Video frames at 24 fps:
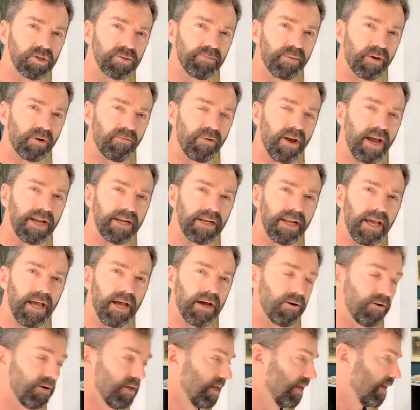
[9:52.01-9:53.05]
But right
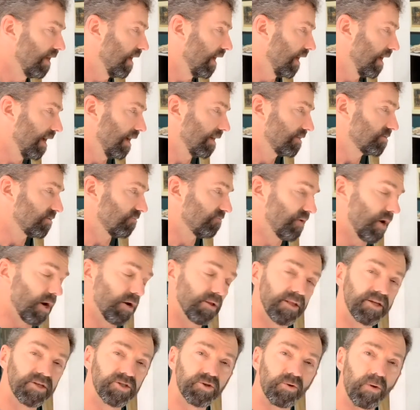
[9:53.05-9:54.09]
now, it's a
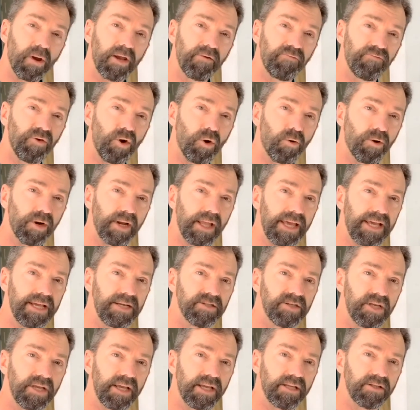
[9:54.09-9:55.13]
fairly straightforward,
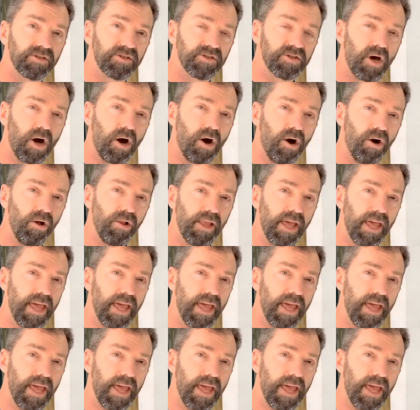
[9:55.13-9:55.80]
easy install,